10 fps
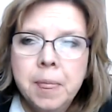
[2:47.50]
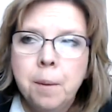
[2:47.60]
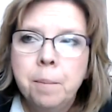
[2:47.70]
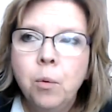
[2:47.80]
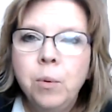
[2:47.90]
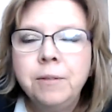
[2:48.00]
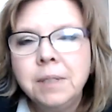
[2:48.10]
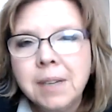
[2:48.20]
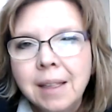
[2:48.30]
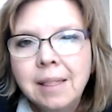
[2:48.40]
but we've
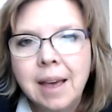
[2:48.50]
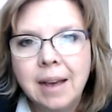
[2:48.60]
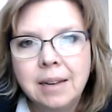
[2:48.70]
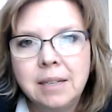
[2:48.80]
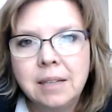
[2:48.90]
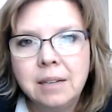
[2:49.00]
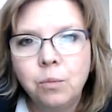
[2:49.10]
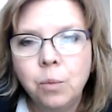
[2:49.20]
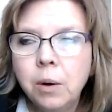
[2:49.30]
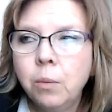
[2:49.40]
done that.
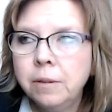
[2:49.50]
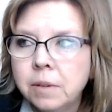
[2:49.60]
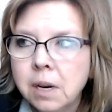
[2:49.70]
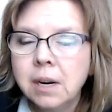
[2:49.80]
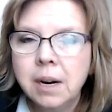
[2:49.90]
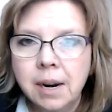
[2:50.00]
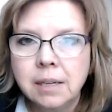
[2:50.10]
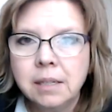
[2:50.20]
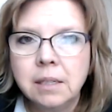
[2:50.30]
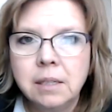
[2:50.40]
What we've done in
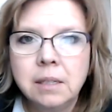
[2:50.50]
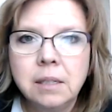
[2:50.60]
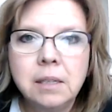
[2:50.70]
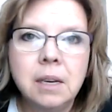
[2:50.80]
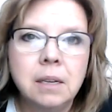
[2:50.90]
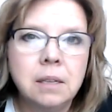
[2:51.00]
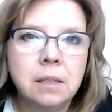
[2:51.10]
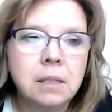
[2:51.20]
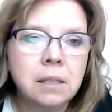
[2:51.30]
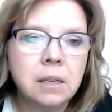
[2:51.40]
essence
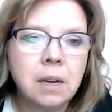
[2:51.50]
is